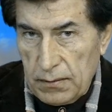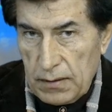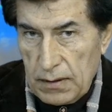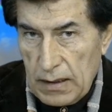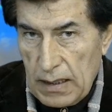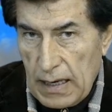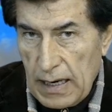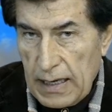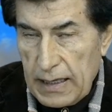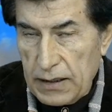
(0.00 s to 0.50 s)

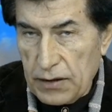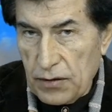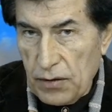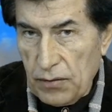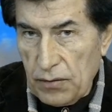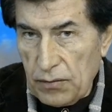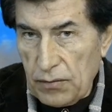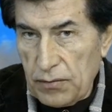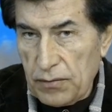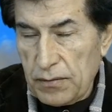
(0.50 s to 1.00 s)
I
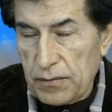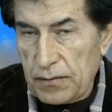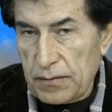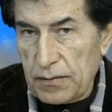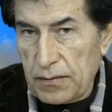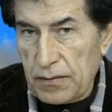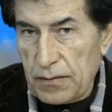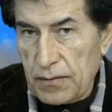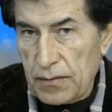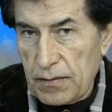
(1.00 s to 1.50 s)
know,
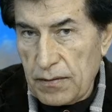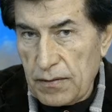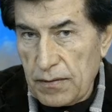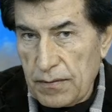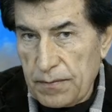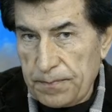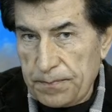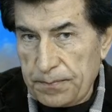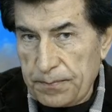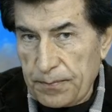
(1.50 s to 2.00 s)

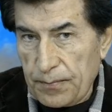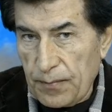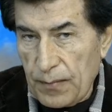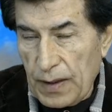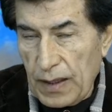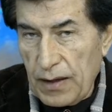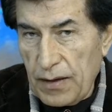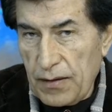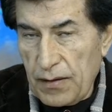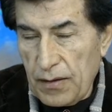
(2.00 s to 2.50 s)

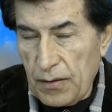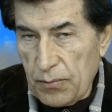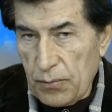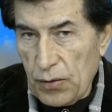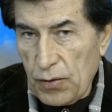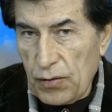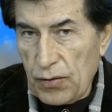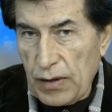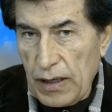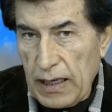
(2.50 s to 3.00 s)
the
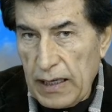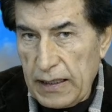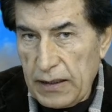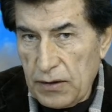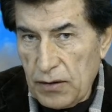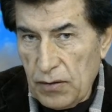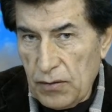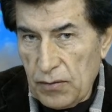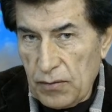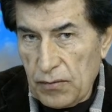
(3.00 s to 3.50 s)
more I
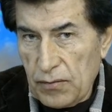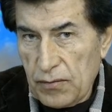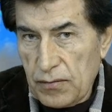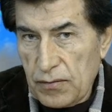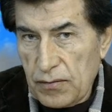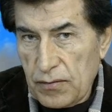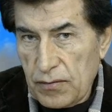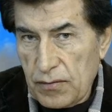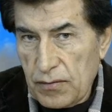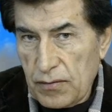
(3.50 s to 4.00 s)
know
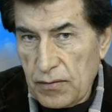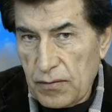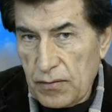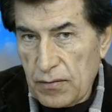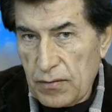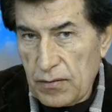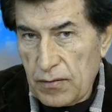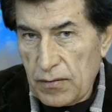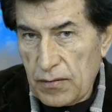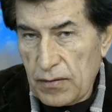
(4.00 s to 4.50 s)

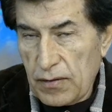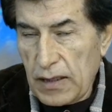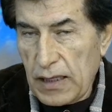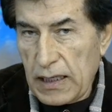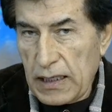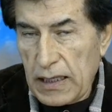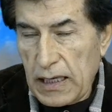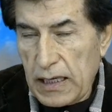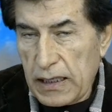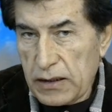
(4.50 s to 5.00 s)

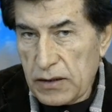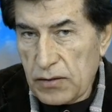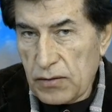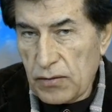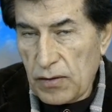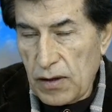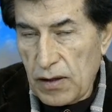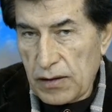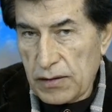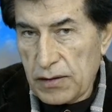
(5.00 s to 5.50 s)
that I do
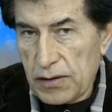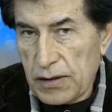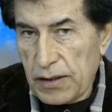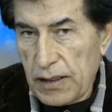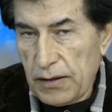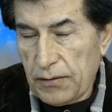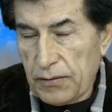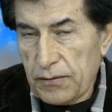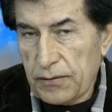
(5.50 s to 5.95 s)
not know.